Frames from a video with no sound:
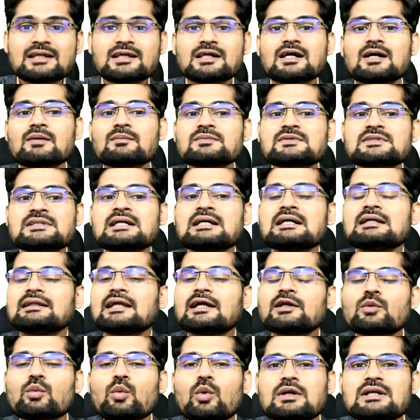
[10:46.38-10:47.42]
comes
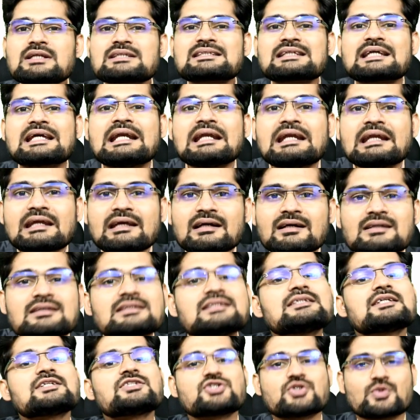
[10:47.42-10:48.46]
that what is Indian
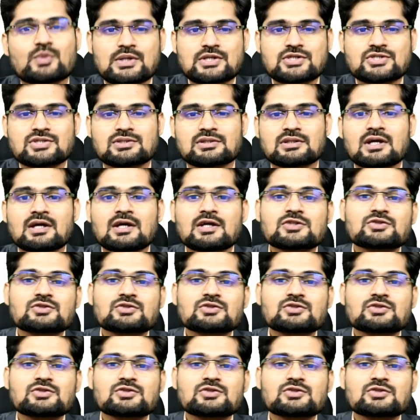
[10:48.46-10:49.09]
situation.